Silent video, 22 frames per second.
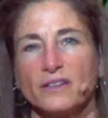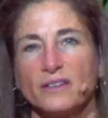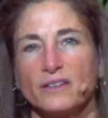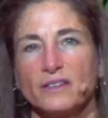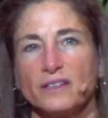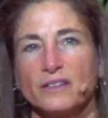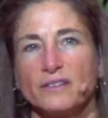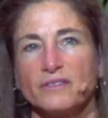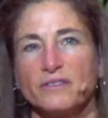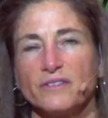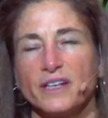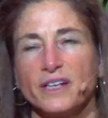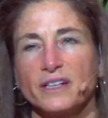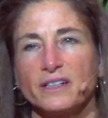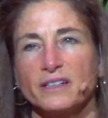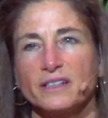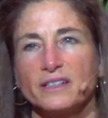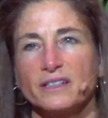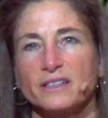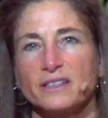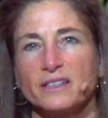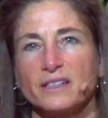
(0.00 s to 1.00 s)
The
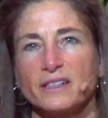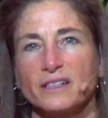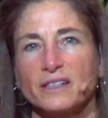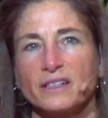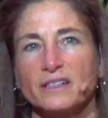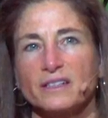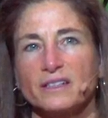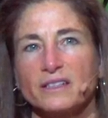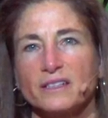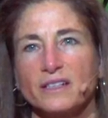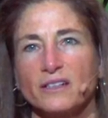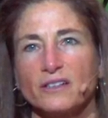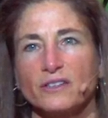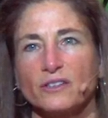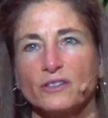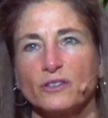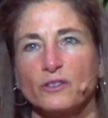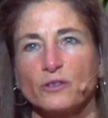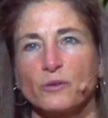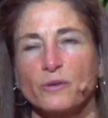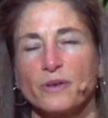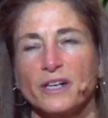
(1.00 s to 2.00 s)
effect is that in a
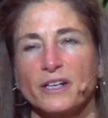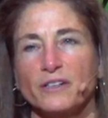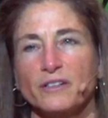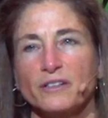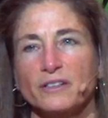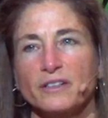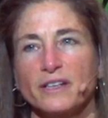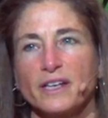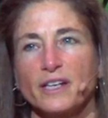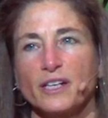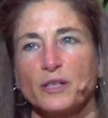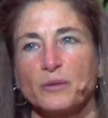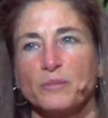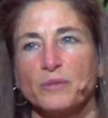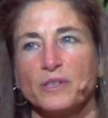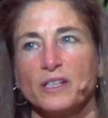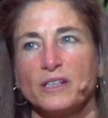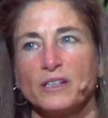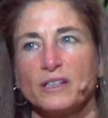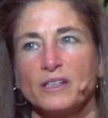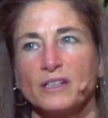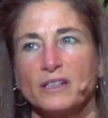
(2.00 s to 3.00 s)
cellular way, you're letting
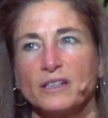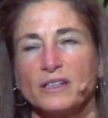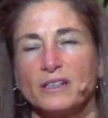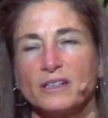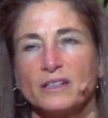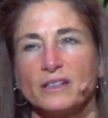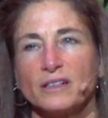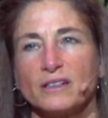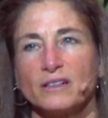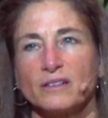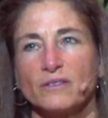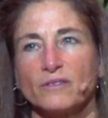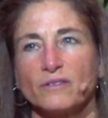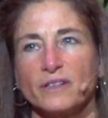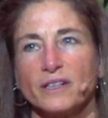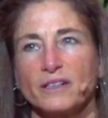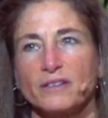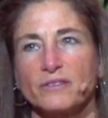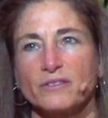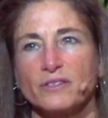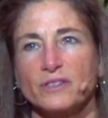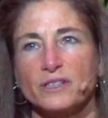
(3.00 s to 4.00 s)
be
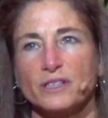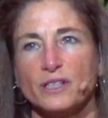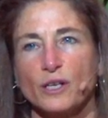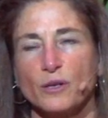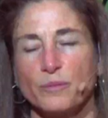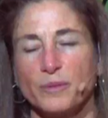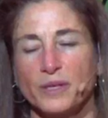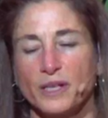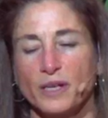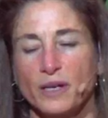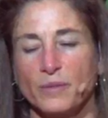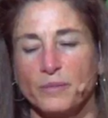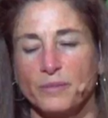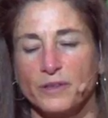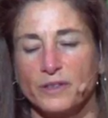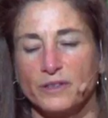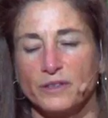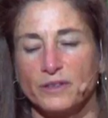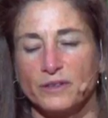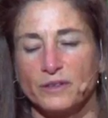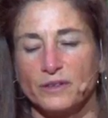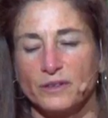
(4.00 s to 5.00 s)
whatever's coming up
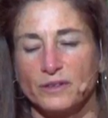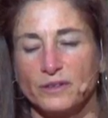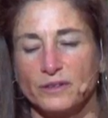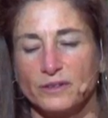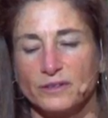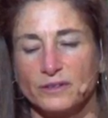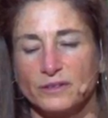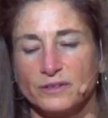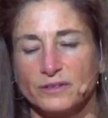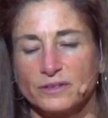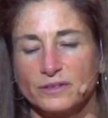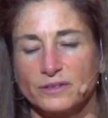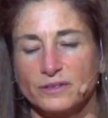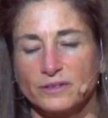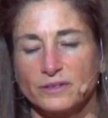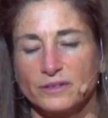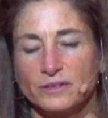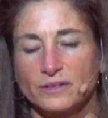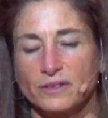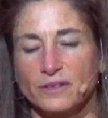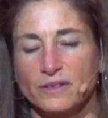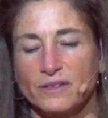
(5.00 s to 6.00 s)
in you.
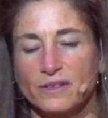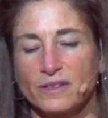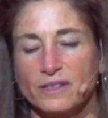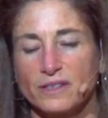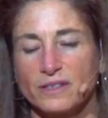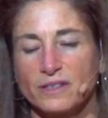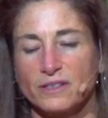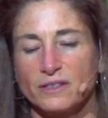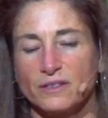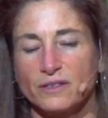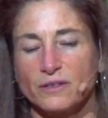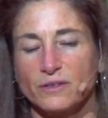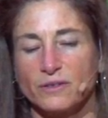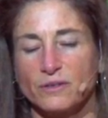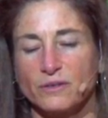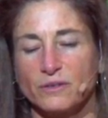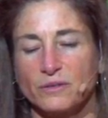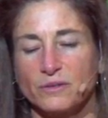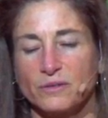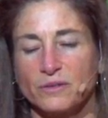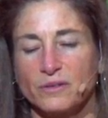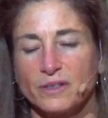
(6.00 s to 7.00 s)
This
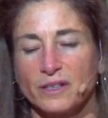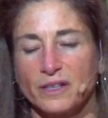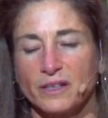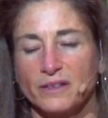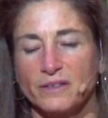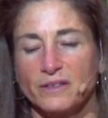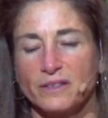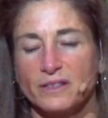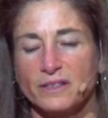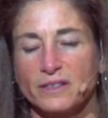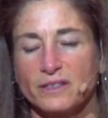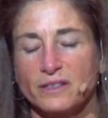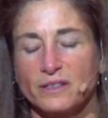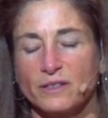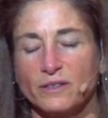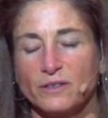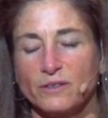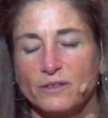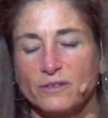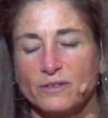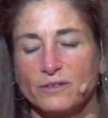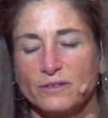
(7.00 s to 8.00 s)
too, and this
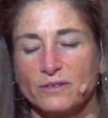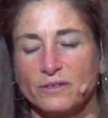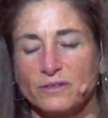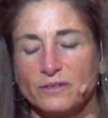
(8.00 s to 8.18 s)
too.